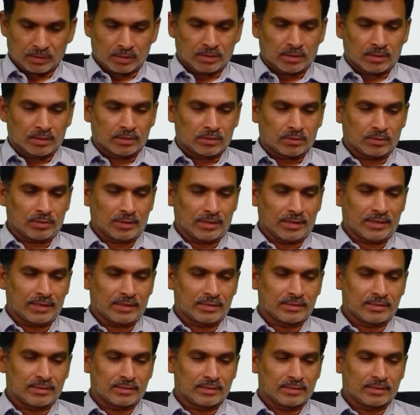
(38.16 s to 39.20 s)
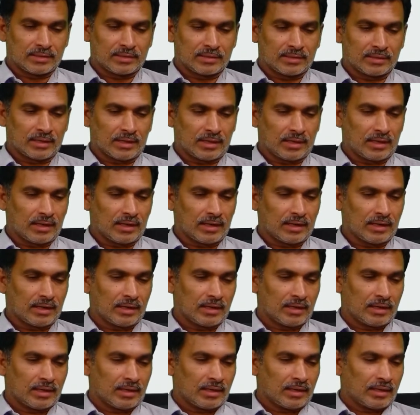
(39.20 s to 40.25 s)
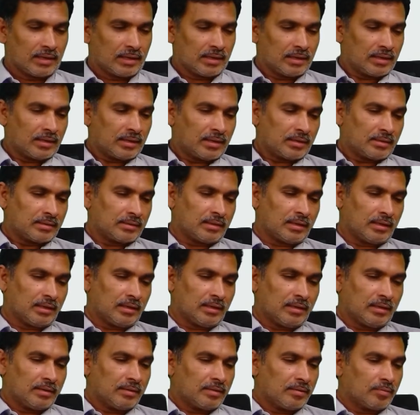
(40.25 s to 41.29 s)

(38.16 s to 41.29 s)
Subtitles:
So let us see